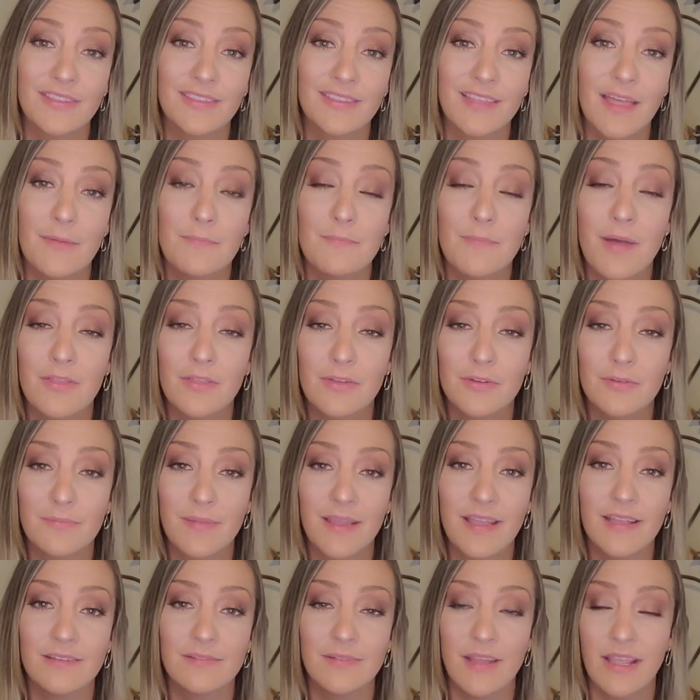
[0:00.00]
let Mother
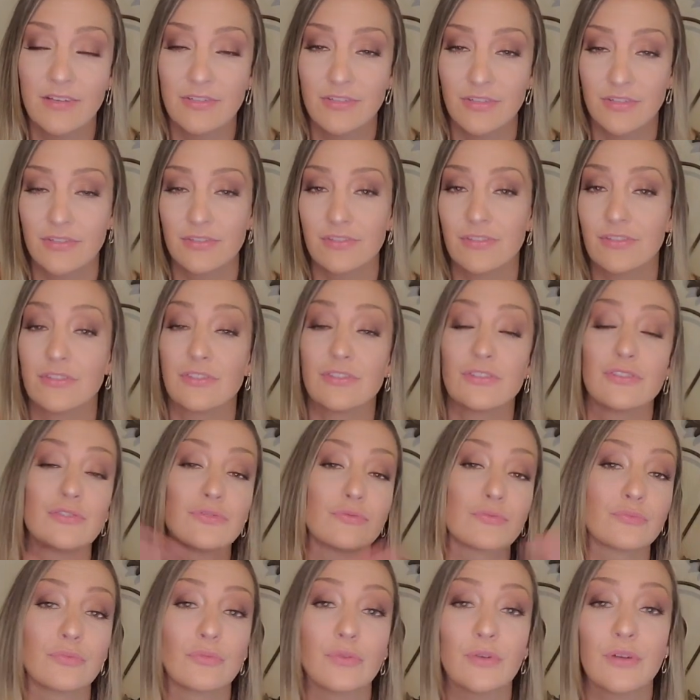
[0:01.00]
Nature
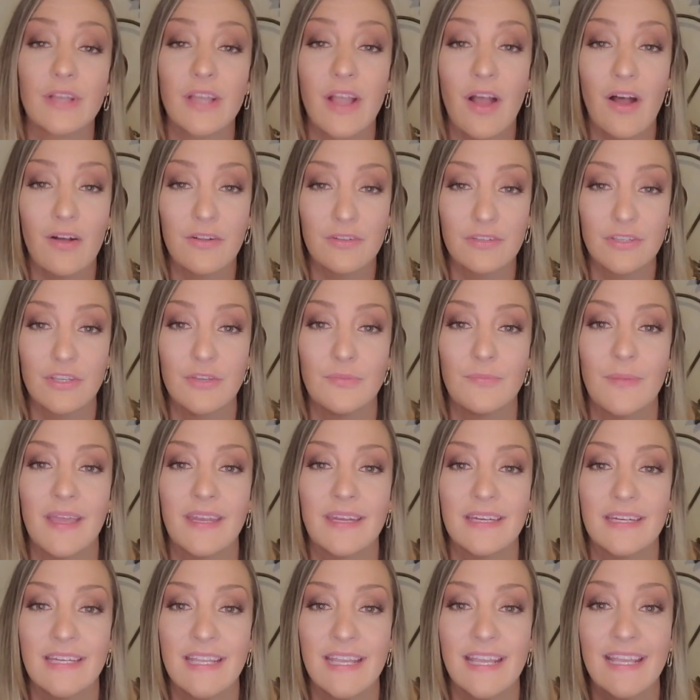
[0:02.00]
destroy all
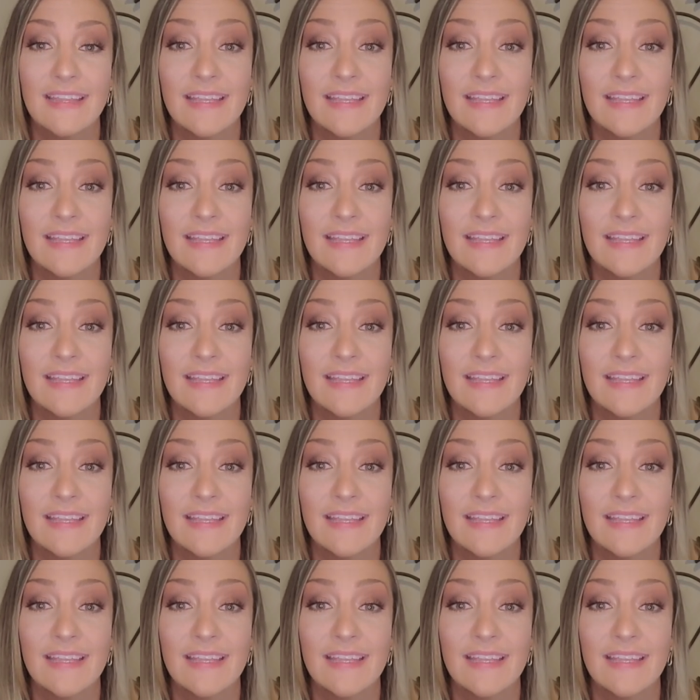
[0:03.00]
humanity,